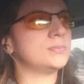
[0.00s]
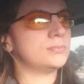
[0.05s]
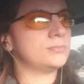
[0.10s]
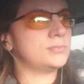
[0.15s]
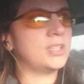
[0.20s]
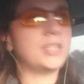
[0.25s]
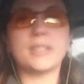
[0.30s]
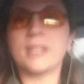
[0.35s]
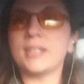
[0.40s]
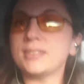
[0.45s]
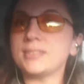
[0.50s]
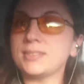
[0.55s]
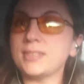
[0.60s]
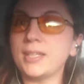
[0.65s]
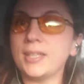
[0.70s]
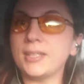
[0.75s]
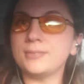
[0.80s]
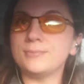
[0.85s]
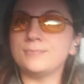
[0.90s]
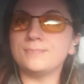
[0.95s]
like I
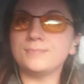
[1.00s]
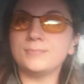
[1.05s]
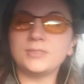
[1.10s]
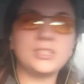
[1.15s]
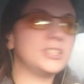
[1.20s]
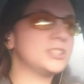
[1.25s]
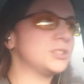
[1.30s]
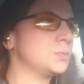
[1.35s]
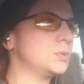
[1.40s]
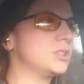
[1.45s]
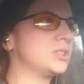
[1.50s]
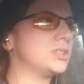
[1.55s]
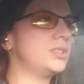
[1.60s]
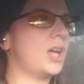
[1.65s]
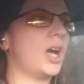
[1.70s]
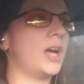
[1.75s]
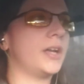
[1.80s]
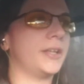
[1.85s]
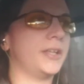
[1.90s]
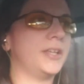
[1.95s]
said, this was
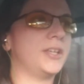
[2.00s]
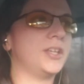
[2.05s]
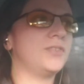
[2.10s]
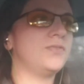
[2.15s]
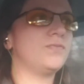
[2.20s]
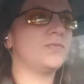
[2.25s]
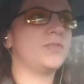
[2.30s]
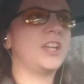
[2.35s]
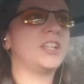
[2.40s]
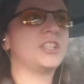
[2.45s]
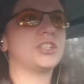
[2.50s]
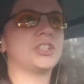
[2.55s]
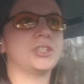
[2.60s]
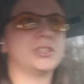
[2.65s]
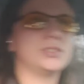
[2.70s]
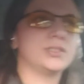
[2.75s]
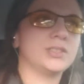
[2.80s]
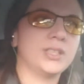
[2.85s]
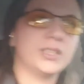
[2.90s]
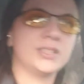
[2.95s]
not a
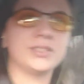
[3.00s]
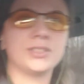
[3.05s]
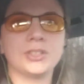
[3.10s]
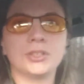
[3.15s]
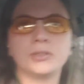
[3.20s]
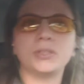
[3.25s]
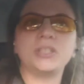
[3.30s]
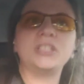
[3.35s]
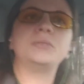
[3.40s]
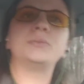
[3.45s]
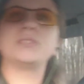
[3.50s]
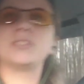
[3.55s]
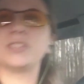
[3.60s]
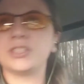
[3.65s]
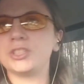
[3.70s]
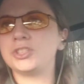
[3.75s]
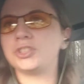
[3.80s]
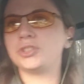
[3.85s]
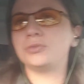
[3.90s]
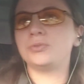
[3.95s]
confession until he was in
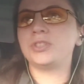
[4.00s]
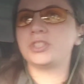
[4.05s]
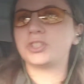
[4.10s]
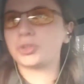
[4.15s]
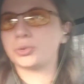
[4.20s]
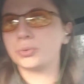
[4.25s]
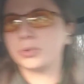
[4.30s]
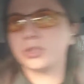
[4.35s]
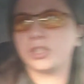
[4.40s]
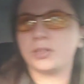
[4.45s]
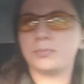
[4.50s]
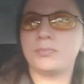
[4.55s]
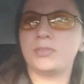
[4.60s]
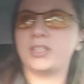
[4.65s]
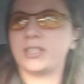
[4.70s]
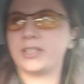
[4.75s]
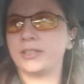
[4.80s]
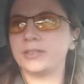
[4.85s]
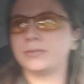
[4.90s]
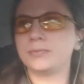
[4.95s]
a judicial
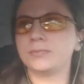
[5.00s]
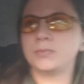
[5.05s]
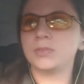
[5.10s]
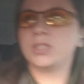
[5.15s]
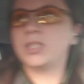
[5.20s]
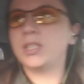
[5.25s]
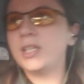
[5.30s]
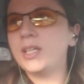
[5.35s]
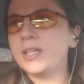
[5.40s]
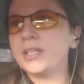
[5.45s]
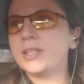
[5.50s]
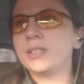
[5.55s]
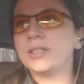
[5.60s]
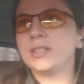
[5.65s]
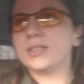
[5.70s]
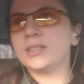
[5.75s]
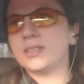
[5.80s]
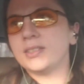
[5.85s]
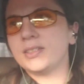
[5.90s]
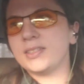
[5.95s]
committee.
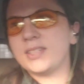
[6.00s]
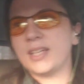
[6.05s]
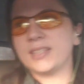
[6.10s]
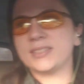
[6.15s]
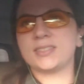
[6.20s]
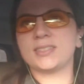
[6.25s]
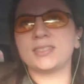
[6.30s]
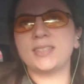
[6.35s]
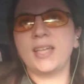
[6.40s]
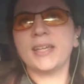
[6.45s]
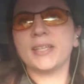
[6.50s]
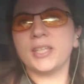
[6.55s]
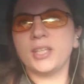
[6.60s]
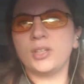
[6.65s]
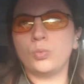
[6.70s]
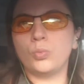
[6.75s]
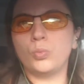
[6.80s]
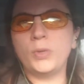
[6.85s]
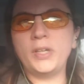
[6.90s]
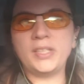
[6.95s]
A
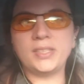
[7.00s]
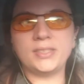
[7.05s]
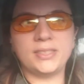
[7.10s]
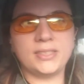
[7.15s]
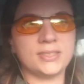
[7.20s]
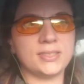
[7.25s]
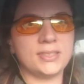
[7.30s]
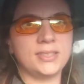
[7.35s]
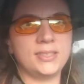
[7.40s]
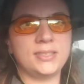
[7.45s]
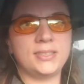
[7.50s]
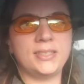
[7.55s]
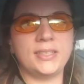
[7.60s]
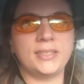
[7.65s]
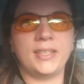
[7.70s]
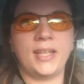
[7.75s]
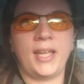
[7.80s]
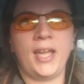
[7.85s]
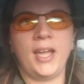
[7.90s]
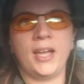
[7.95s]
second witness
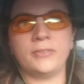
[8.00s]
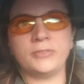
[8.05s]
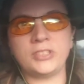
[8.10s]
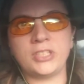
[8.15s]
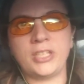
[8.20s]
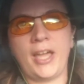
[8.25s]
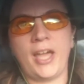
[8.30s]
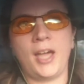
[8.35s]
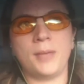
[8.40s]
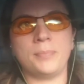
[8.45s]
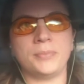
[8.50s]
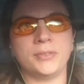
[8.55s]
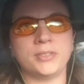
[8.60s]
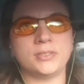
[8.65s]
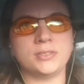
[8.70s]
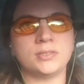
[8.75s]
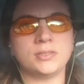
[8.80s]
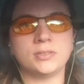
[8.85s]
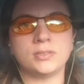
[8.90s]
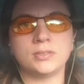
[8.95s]
didn't have to
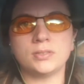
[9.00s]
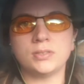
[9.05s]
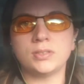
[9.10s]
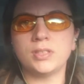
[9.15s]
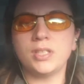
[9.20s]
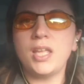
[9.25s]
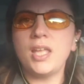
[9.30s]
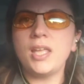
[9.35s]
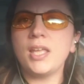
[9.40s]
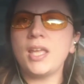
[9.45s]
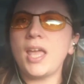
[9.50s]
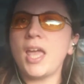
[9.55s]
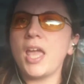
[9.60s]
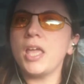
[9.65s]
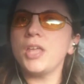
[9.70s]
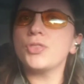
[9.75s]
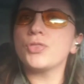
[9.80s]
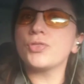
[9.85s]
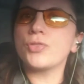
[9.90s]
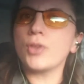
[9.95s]
happen.
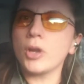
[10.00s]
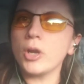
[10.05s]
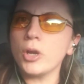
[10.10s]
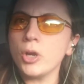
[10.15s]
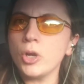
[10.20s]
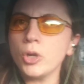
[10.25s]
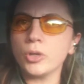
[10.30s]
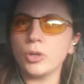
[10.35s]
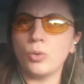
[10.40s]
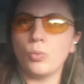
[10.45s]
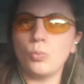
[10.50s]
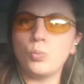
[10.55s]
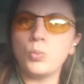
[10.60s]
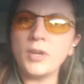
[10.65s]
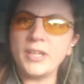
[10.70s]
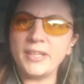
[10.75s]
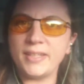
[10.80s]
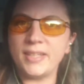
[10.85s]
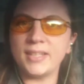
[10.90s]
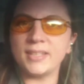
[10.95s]
A third
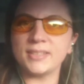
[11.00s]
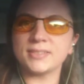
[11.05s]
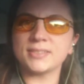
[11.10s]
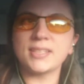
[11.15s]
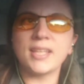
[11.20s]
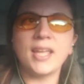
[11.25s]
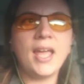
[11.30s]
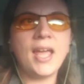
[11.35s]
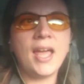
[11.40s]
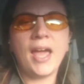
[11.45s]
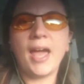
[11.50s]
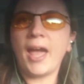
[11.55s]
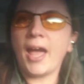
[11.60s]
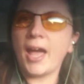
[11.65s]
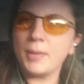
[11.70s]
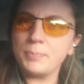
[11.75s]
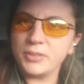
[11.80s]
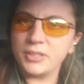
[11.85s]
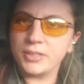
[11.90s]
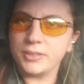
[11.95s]
witness
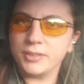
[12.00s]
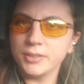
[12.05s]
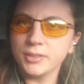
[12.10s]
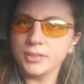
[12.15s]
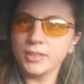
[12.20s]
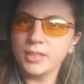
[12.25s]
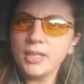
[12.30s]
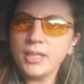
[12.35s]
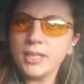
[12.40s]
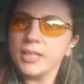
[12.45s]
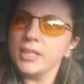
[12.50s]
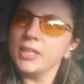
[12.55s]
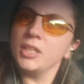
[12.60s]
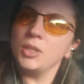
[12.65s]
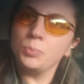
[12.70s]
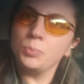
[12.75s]
happened in